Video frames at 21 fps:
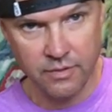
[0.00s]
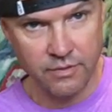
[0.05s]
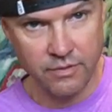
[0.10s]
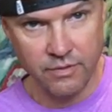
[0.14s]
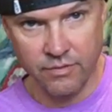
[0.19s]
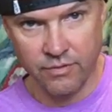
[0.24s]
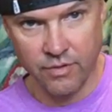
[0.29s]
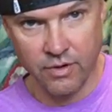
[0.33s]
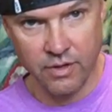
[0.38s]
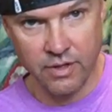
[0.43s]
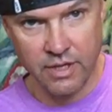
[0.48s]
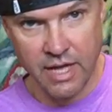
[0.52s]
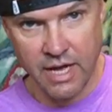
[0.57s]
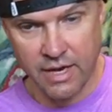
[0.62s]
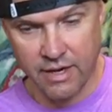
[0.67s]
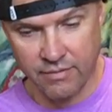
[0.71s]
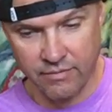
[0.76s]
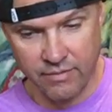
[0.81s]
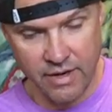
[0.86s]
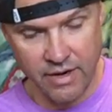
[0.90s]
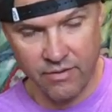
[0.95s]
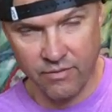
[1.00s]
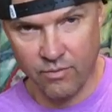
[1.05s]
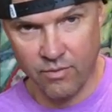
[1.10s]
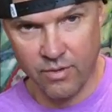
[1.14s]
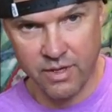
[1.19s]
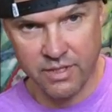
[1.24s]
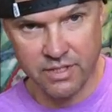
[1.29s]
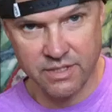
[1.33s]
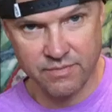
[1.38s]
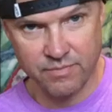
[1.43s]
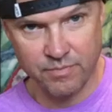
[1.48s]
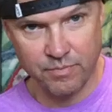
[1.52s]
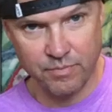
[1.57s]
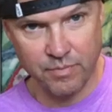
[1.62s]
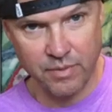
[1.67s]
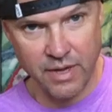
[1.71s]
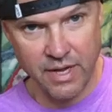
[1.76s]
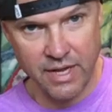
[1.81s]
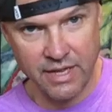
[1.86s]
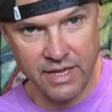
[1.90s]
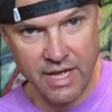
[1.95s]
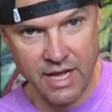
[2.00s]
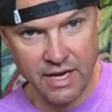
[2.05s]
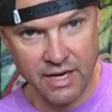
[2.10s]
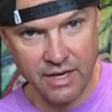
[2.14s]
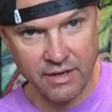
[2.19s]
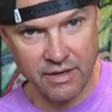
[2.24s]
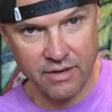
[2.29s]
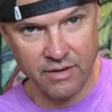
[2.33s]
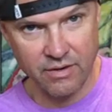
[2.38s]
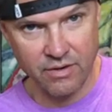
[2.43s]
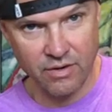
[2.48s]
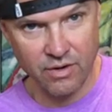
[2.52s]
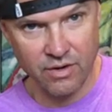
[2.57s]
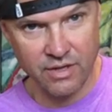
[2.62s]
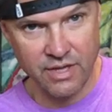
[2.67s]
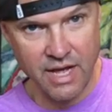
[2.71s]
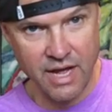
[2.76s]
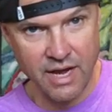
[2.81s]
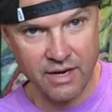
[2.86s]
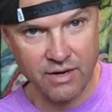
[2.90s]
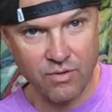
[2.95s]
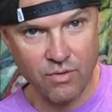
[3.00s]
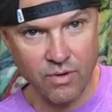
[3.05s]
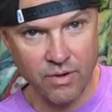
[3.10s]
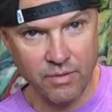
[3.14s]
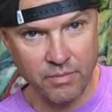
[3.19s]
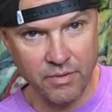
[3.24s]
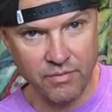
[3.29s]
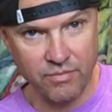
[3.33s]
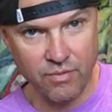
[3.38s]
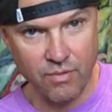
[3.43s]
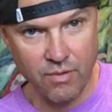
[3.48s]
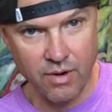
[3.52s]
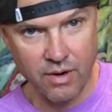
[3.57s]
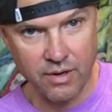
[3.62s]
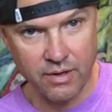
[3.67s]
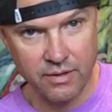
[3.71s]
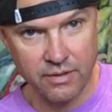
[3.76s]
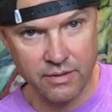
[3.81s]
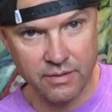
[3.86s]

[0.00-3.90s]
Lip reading: You've heard that. Everyone's heard that chord before.